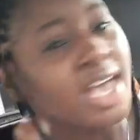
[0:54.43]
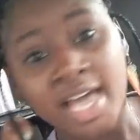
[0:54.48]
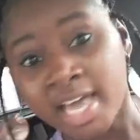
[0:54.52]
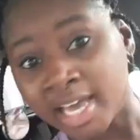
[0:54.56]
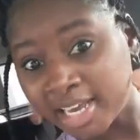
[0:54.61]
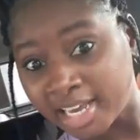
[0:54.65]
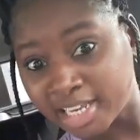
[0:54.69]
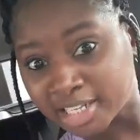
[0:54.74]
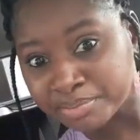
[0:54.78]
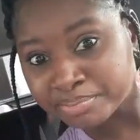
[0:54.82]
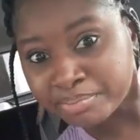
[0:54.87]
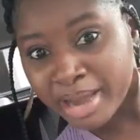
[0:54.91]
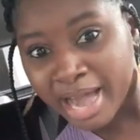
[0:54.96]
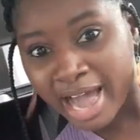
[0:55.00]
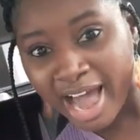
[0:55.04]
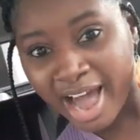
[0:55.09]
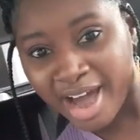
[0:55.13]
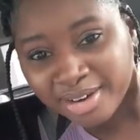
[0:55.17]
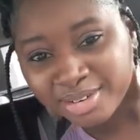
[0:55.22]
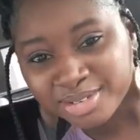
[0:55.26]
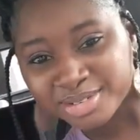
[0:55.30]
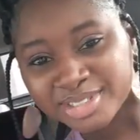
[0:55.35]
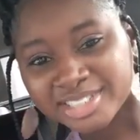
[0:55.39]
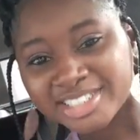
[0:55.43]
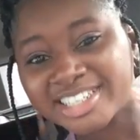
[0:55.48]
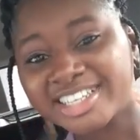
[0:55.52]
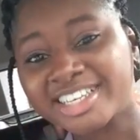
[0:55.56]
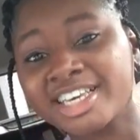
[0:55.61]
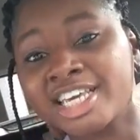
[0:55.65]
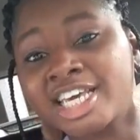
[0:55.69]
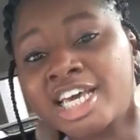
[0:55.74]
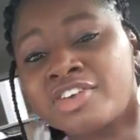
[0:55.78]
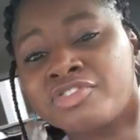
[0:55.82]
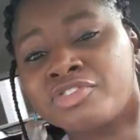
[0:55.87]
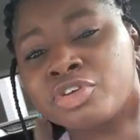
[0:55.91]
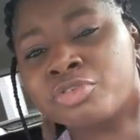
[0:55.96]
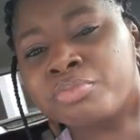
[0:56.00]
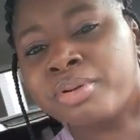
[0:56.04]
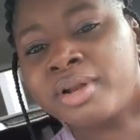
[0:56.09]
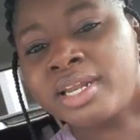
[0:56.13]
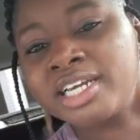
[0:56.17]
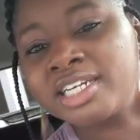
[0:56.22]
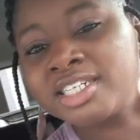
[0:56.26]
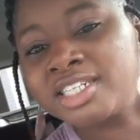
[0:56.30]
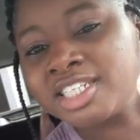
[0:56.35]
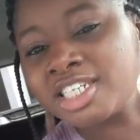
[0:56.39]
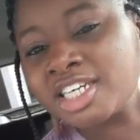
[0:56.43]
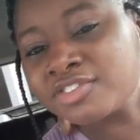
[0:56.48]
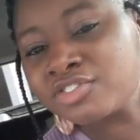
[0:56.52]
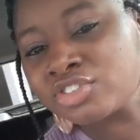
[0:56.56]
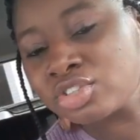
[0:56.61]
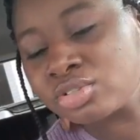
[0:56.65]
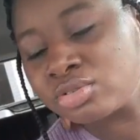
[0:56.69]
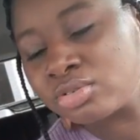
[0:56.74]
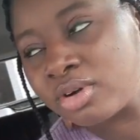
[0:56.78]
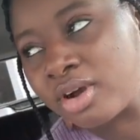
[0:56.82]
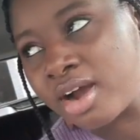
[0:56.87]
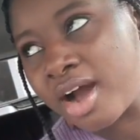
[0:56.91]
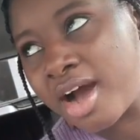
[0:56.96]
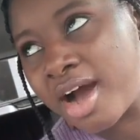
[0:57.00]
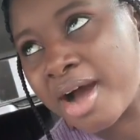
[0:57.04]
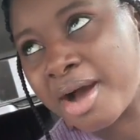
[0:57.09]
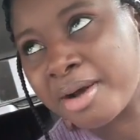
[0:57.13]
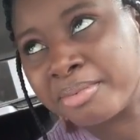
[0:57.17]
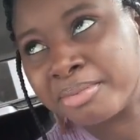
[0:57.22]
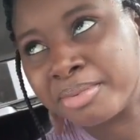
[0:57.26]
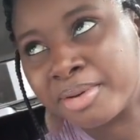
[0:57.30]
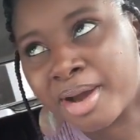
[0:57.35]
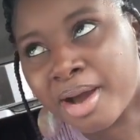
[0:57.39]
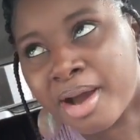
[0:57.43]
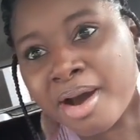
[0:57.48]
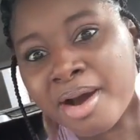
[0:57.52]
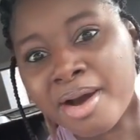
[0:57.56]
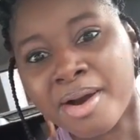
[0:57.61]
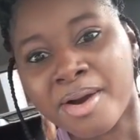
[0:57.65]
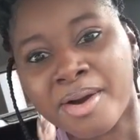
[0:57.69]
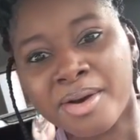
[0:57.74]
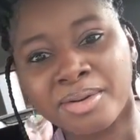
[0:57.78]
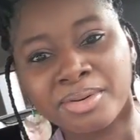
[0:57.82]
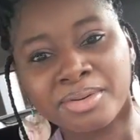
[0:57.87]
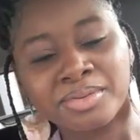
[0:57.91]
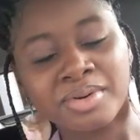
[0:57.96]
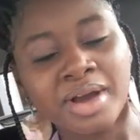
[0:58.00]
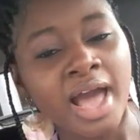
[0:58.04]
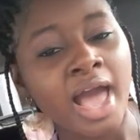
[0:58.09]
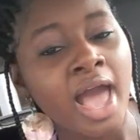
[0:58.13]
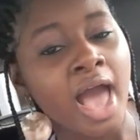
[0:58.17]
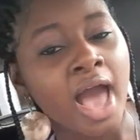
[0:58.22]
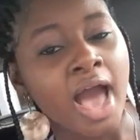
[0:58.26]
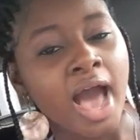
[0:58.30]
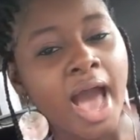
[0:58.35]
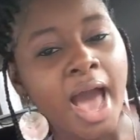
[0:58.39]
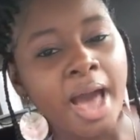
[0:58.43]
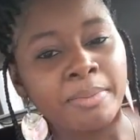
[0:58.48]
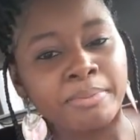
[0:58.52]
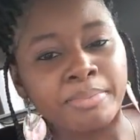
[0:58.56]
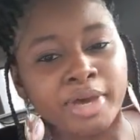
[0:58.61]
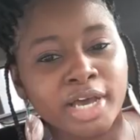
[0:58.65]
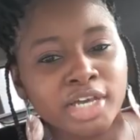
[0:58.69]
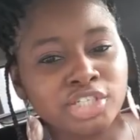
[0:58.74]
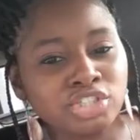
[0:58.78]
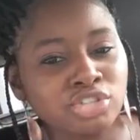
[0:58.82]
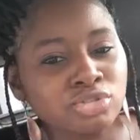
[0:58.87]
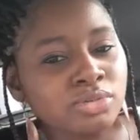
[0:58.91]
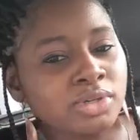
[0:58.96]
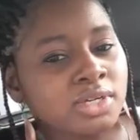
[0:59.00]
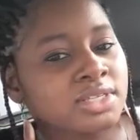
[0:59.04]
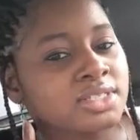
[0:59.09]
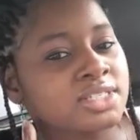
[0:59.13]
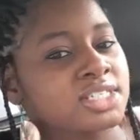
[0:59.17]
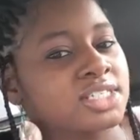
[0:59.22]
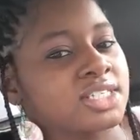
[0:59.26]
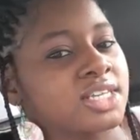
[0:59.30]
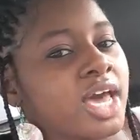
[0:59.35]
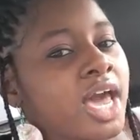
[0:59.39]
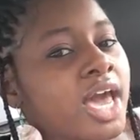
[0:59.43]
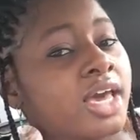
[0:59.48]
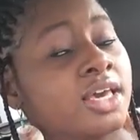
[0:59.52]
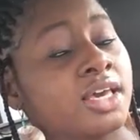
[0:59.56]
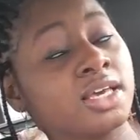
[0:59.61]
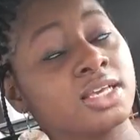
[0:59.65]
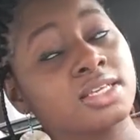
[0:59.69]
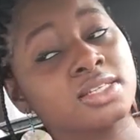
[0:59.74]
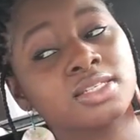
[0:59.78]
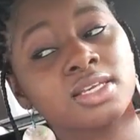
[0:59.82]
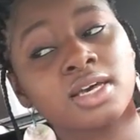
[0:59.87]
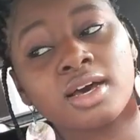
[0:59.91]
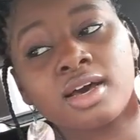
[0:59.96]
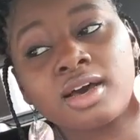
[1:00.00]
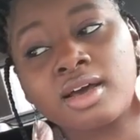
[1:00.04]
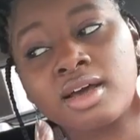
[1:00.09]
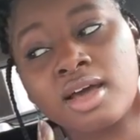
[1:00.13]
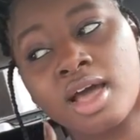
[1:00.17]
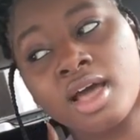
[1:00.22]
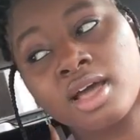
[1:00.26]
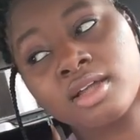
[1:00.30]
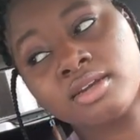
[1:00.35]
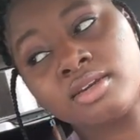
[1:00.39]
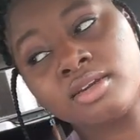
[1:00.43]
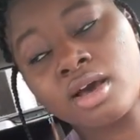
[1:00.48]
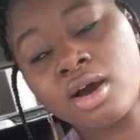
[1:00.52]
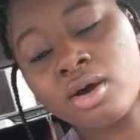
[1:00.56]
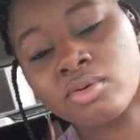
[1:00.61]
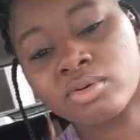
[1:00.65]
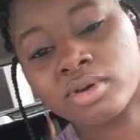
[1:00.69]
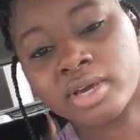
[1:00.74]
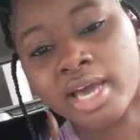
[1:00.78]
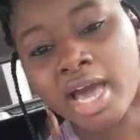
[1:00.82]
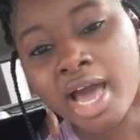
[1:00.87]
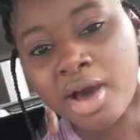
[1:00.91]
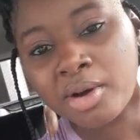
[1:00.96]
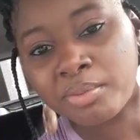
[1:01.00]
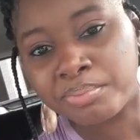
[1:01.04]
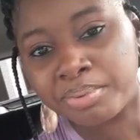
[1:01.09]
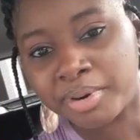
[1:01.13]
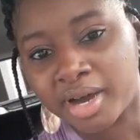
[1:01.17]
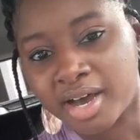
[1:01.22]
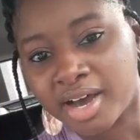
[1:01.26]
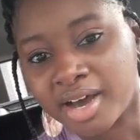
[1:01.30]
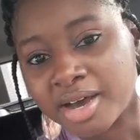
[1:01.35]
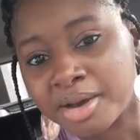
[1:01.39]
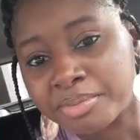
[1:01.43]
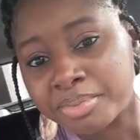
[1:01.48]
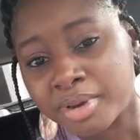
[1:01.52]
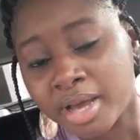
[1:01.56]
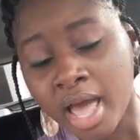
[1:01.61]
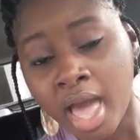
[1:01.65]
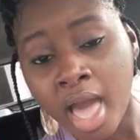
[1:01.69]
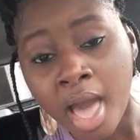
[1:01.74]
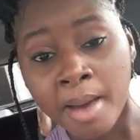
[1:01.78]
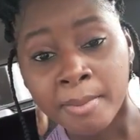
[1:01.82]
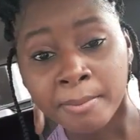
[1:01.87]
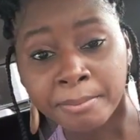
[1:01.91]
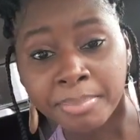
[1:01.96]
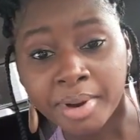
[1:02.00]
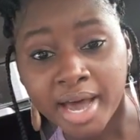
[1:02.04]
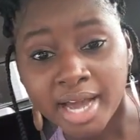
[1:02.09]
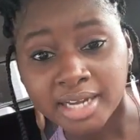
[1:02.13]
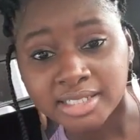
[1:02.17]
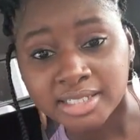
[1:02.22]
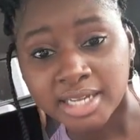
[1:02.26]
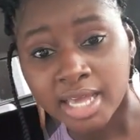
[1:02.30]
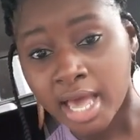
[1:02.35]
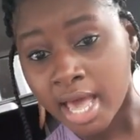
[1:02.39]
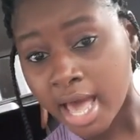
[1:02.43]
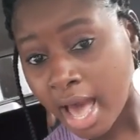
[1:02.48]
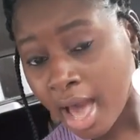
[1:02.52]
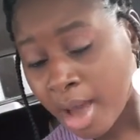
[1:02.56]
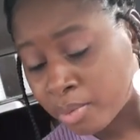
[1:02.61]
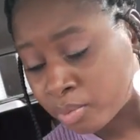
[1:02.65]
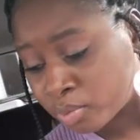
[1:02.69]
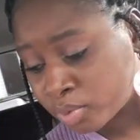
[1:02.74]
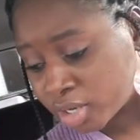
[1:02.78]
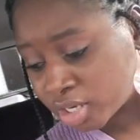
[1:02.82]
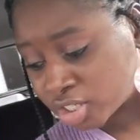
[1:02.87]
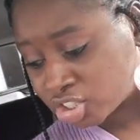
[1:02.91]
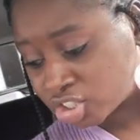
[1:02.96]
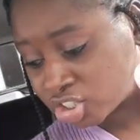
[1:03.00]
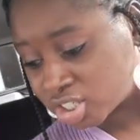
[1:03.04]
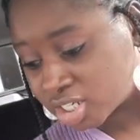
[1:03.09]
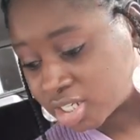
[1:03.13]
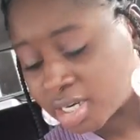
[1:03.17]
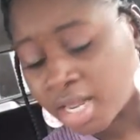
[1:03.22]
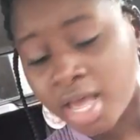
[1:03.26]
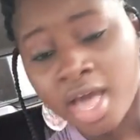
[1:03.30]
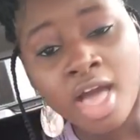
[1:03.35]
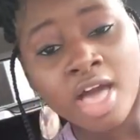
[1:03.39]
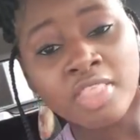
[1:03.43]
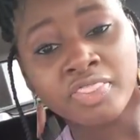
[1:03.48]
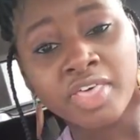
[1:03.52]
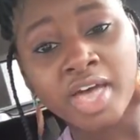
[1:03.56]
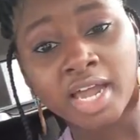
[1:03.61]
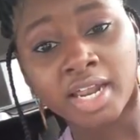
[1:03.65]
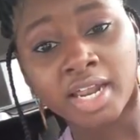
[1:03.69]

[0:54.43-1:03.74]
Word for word: He's bound to give you plenty of trouble. I bet you can say he's a no count pup, but I'm wishing that